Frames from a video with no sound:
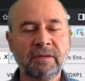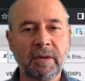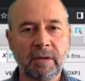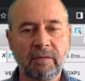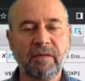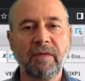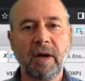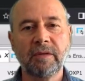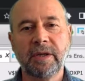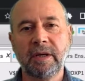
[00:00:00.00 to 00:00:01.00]
were
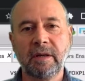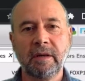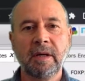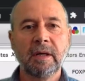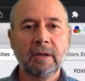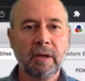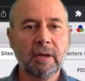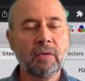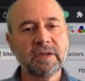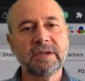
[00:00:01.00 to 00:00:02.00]
found here,
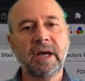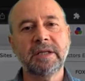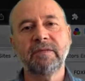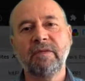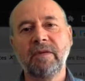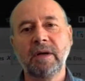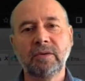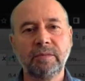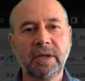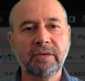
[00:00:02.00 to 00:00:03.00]
whose sites were
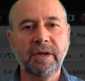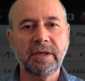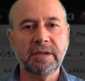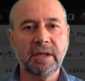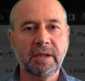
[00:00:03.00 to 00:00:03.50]
found to be enriched.